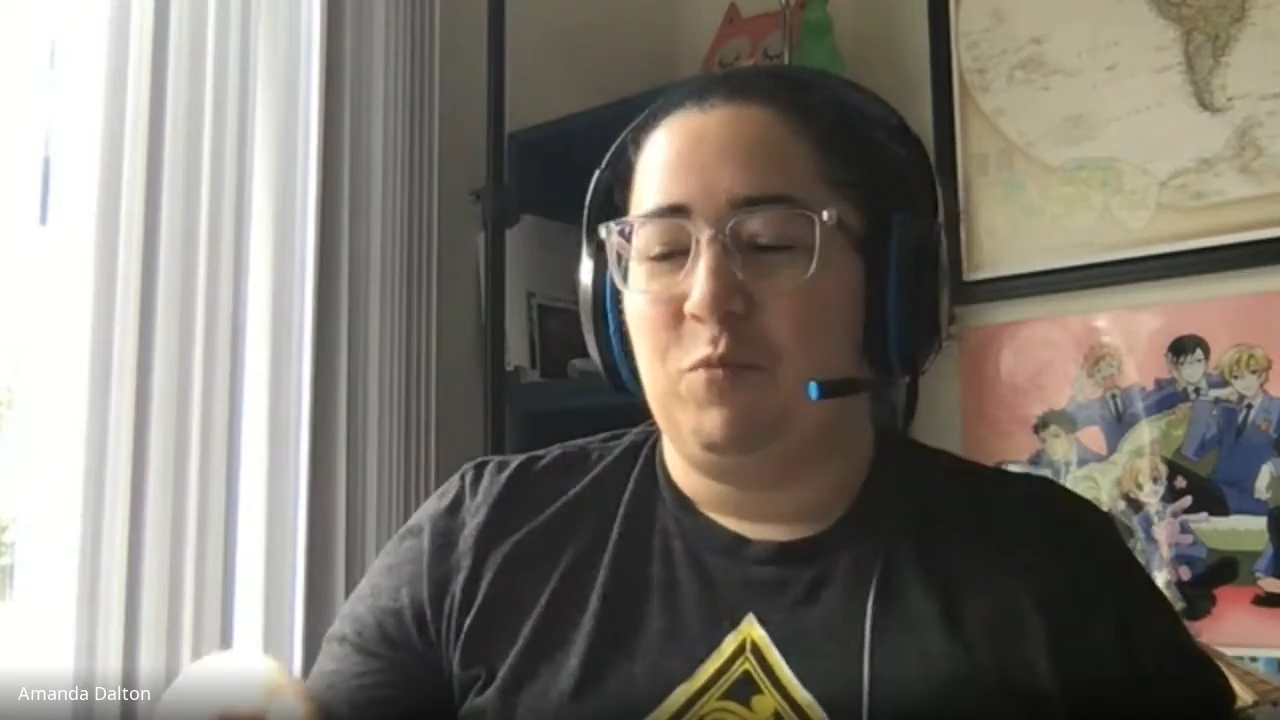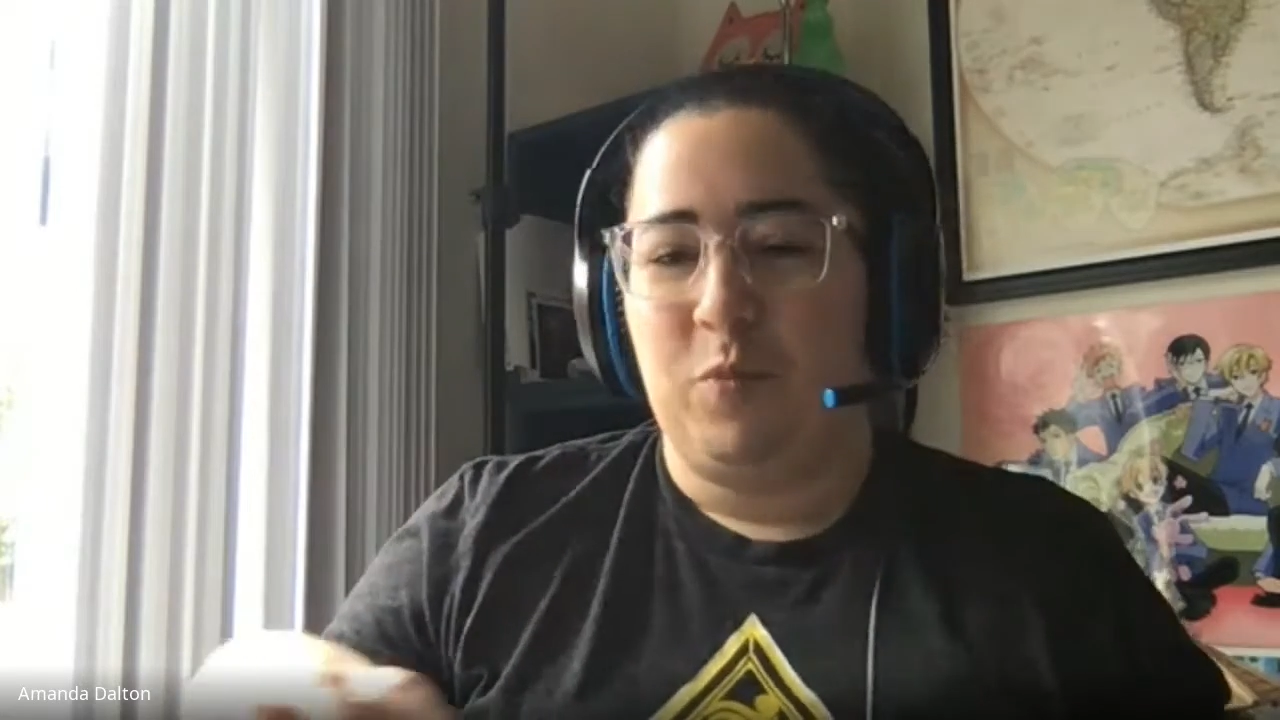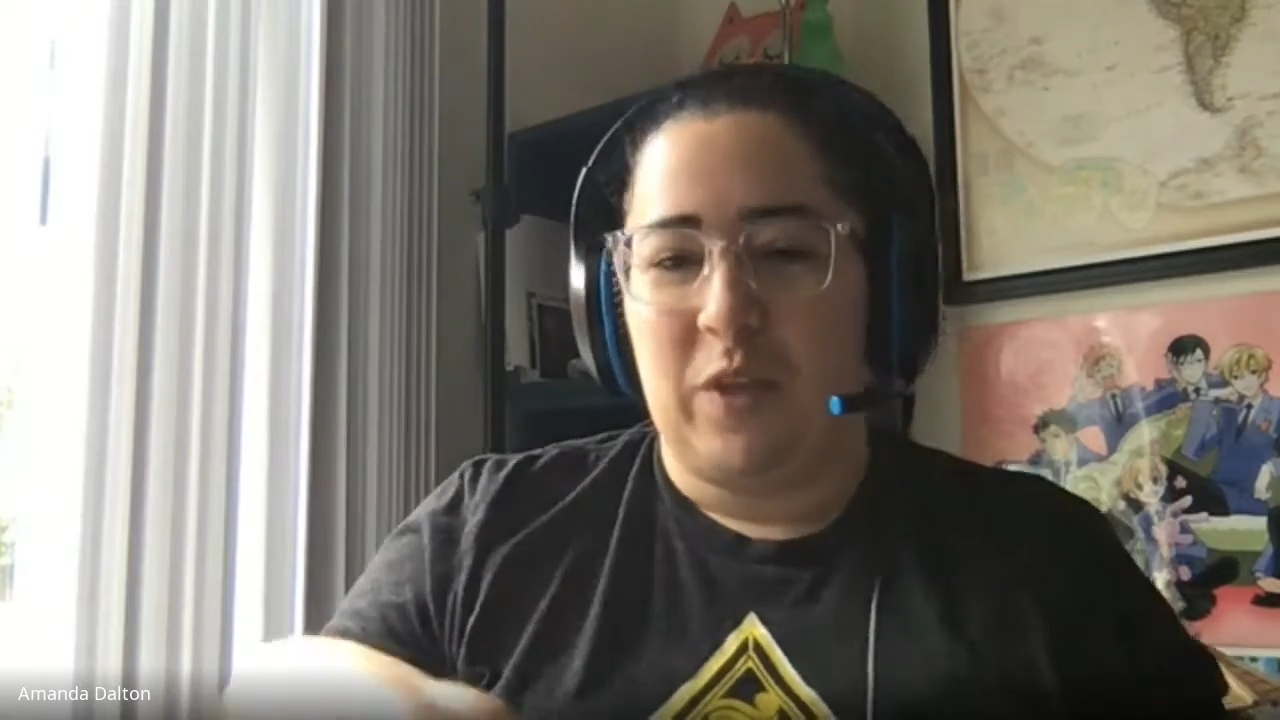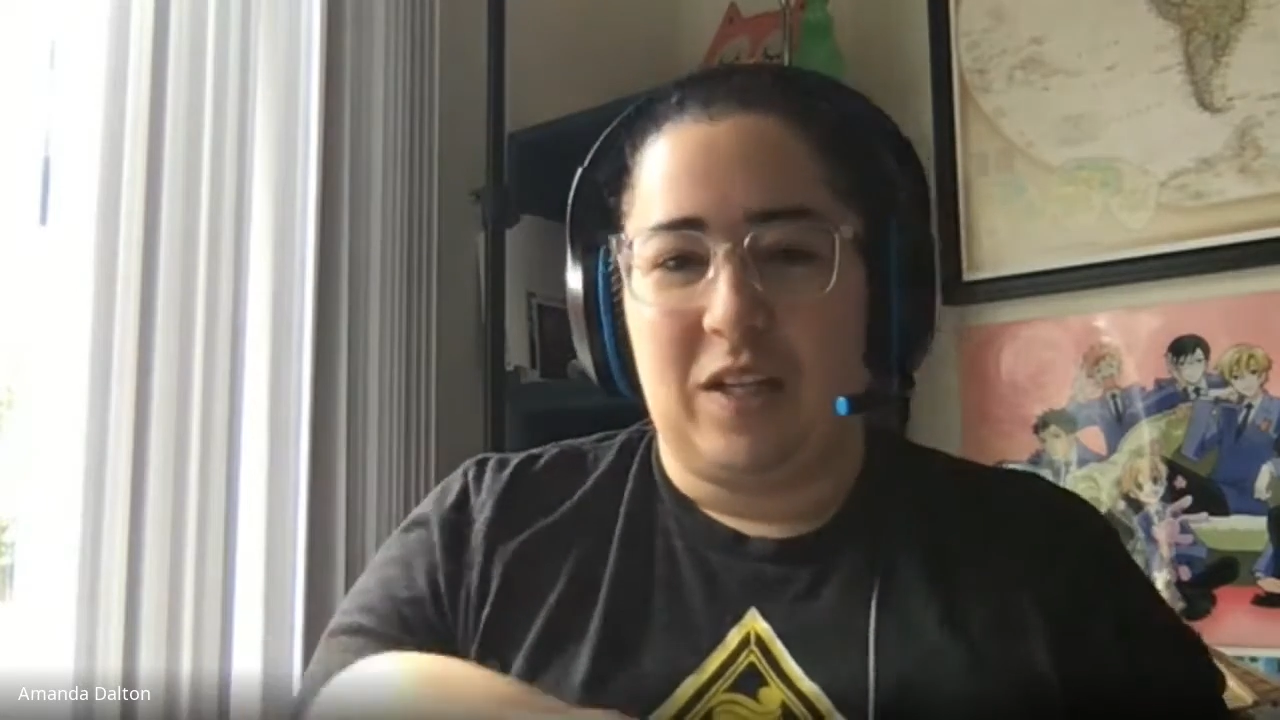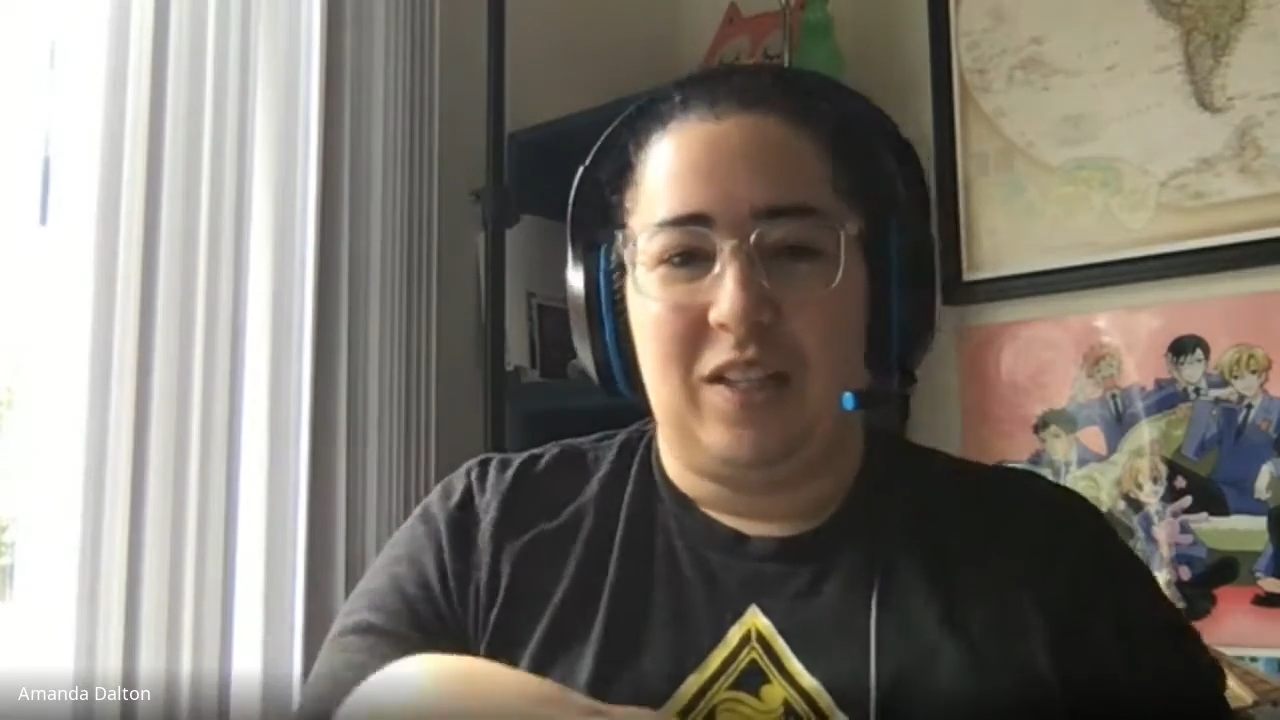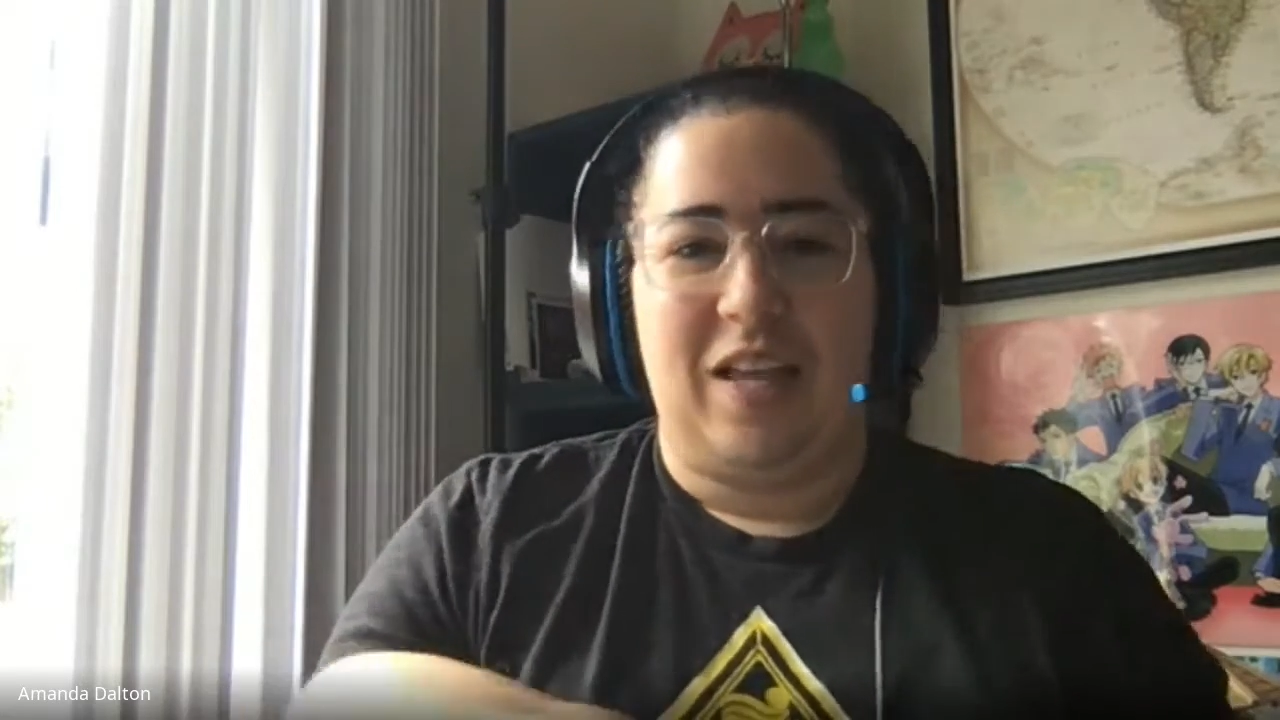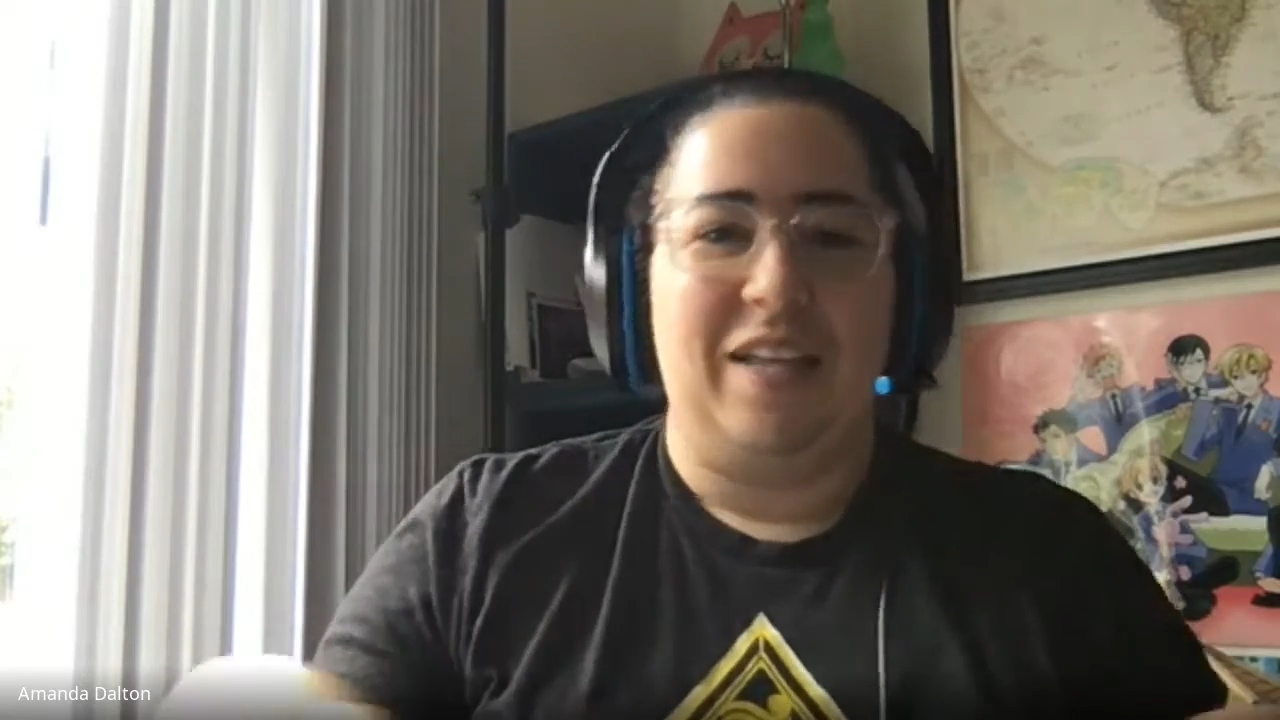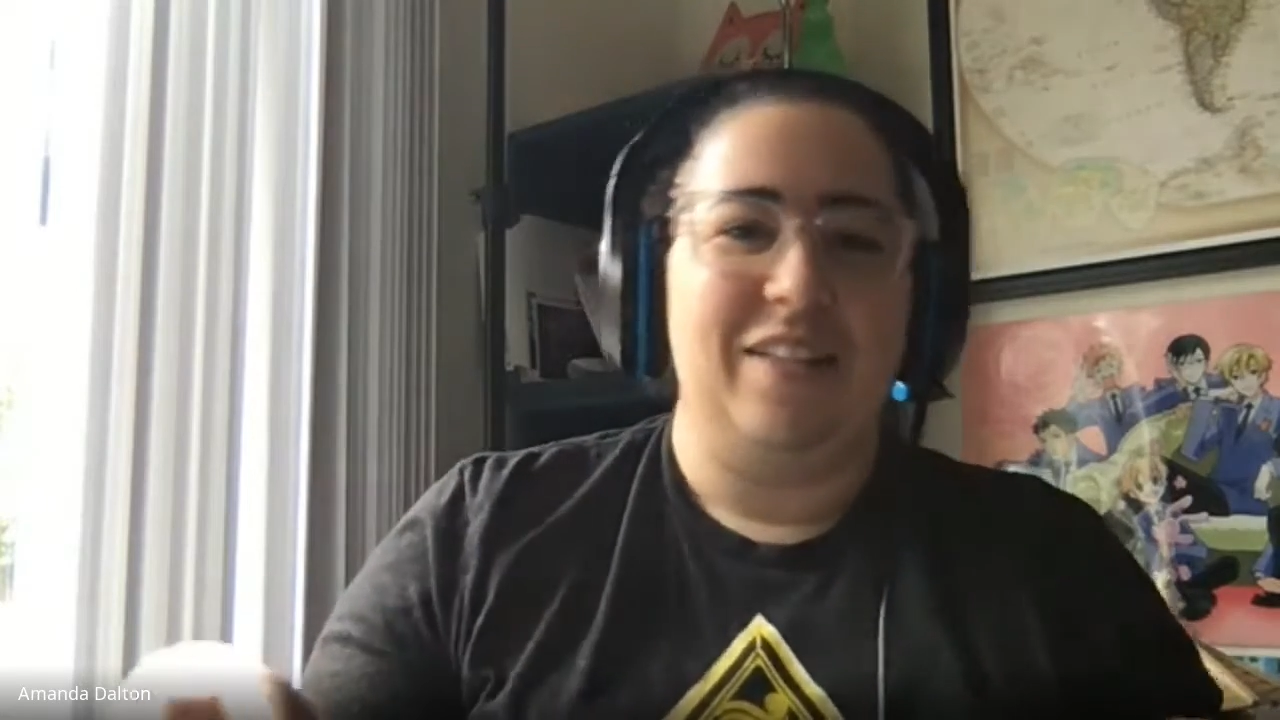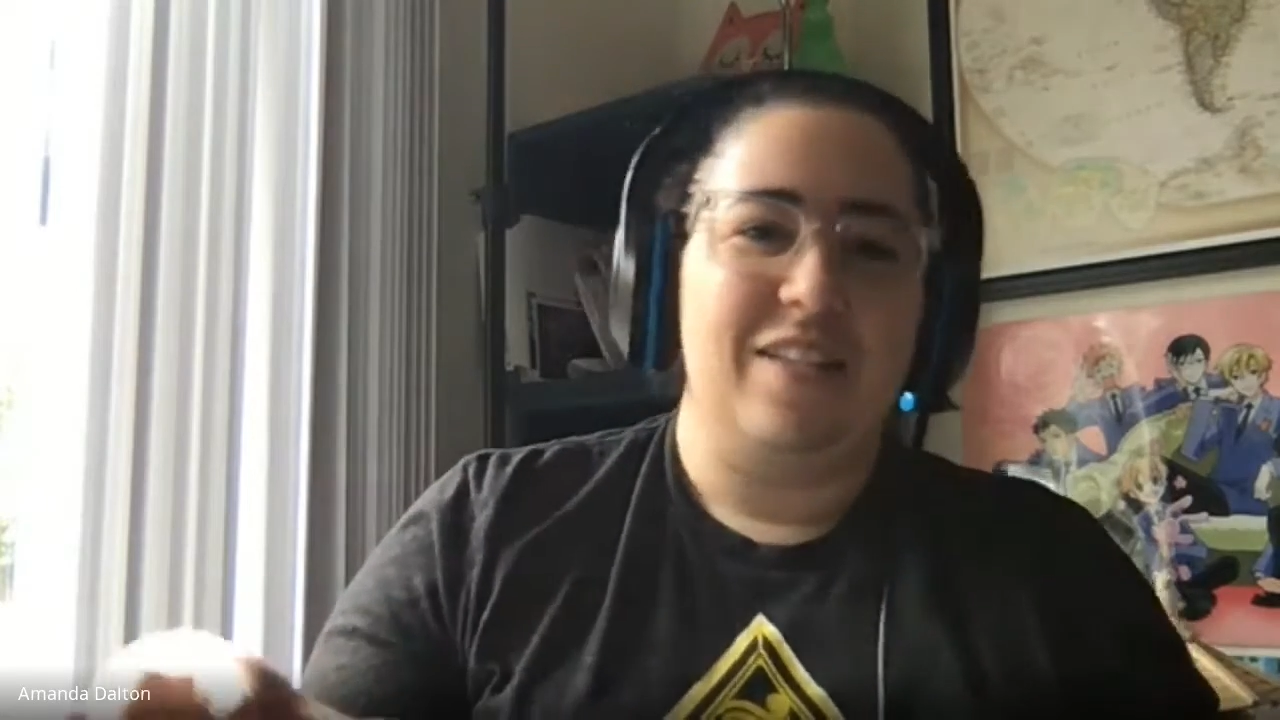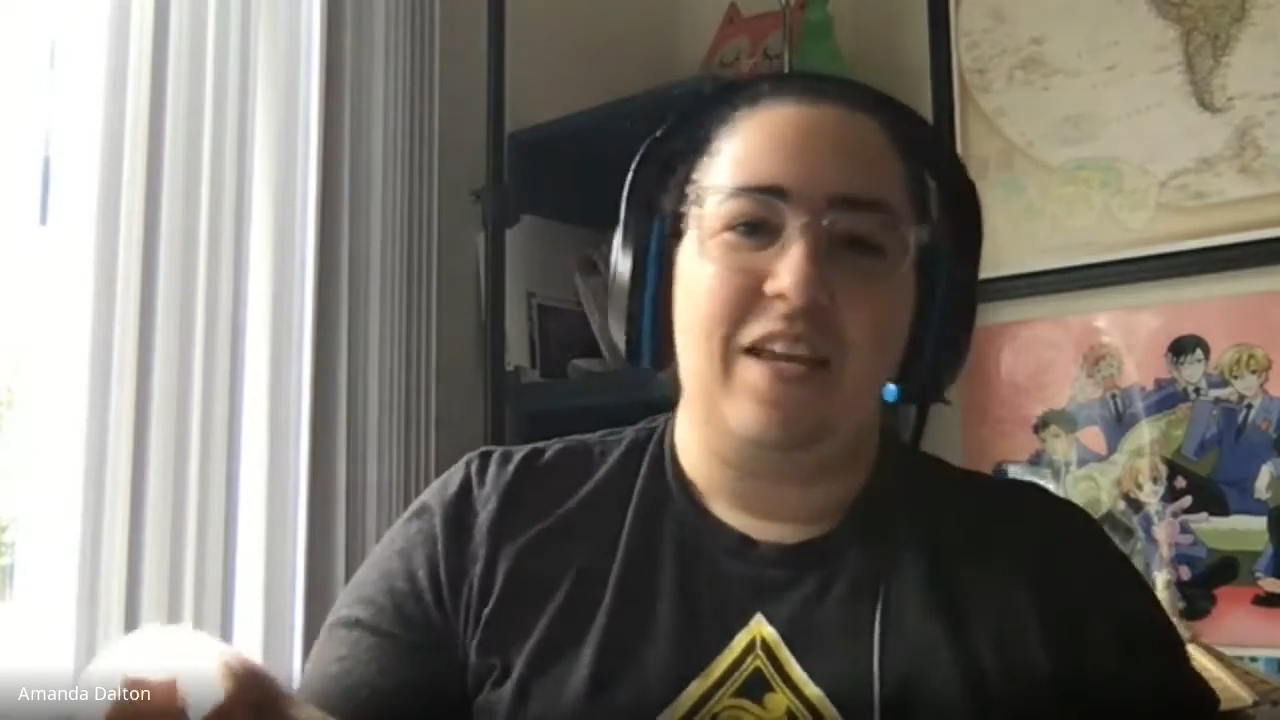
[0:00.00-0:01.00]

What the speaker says: the clans,